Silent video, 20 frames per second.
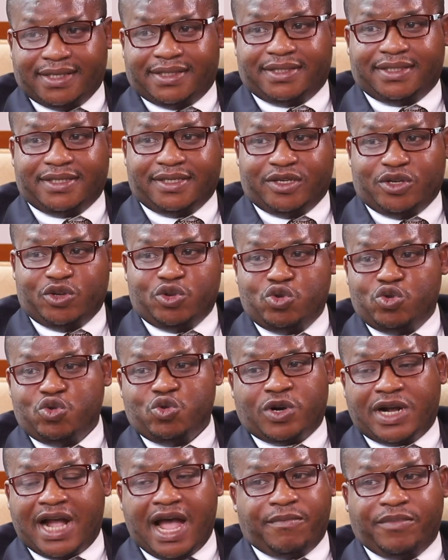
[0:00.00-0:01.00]
And
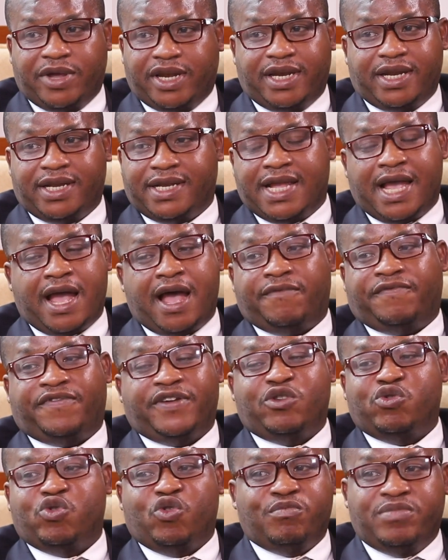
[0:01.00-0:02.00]
you coming in your
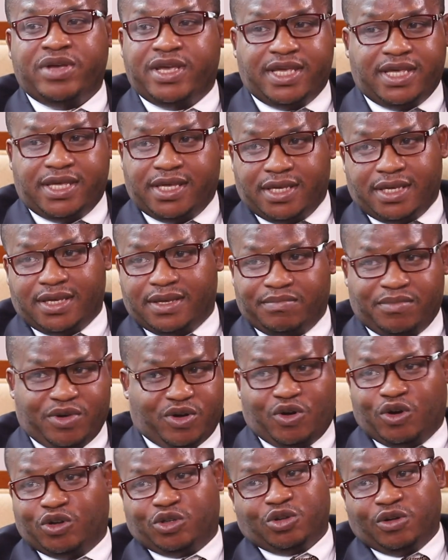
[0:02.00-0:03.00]
thing will be
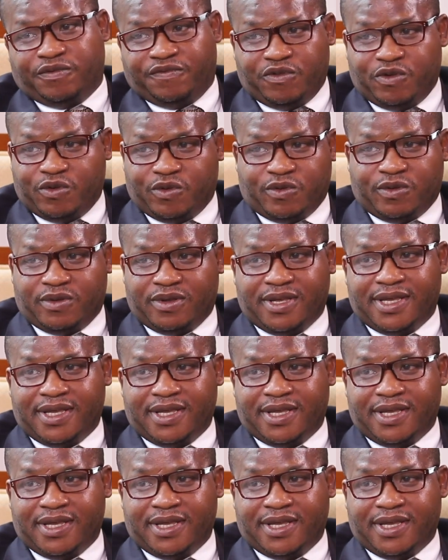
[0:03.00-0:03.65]
because of you.